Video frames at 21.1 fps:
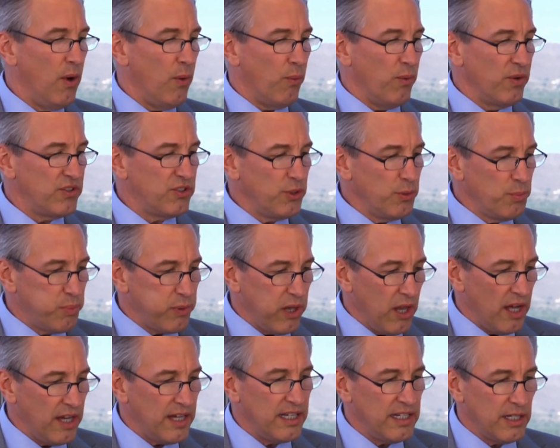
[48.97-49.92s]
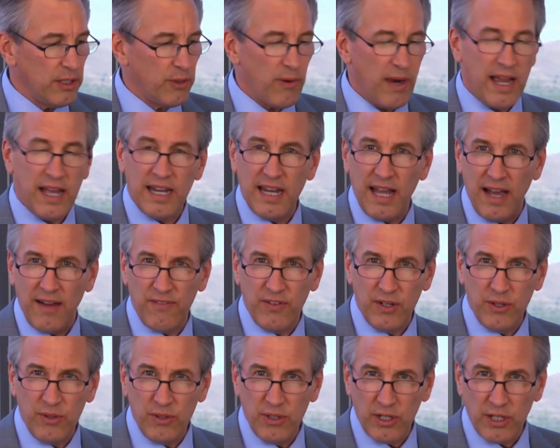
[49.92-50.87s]
Once you plug into Grand
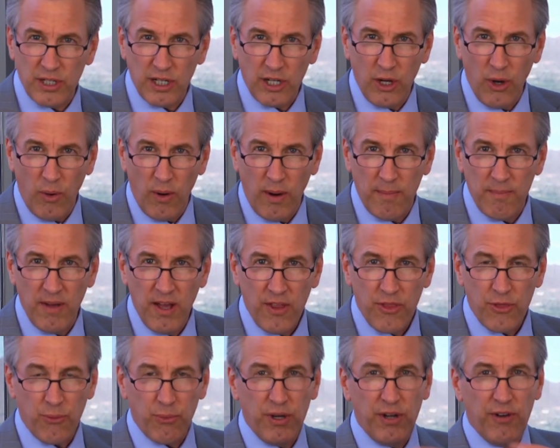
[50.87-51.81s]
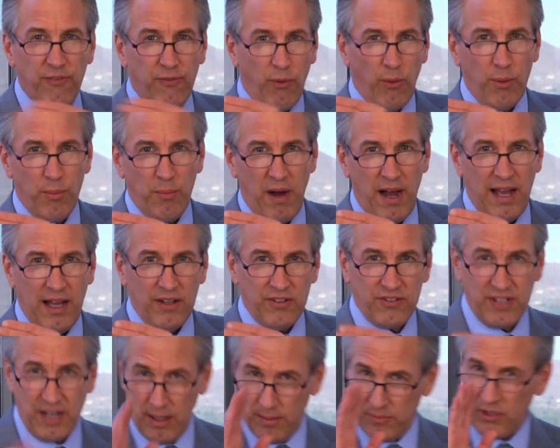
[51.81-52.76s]
Avenue, you're gonna go up 3 to 4
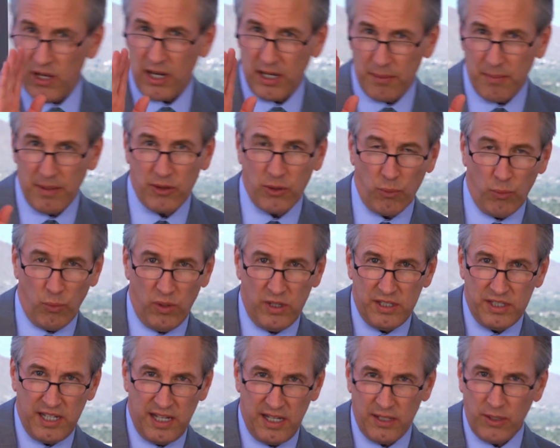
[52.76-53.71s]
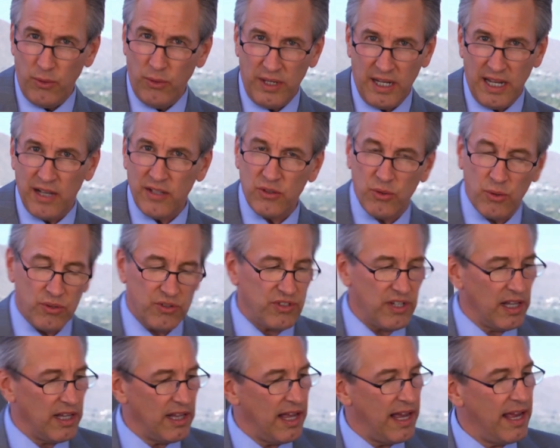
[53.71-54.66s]
miles. Now I'm talking about the 110 going out towards
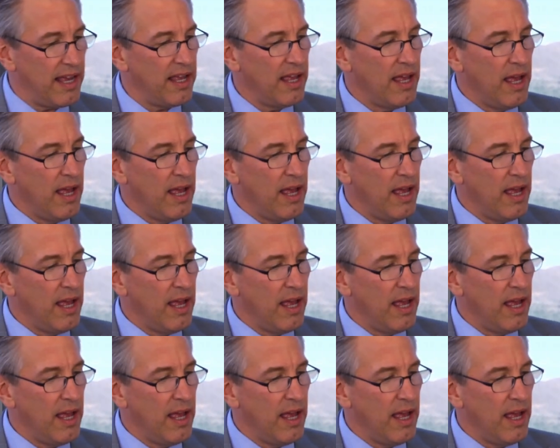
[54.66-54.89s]
LA.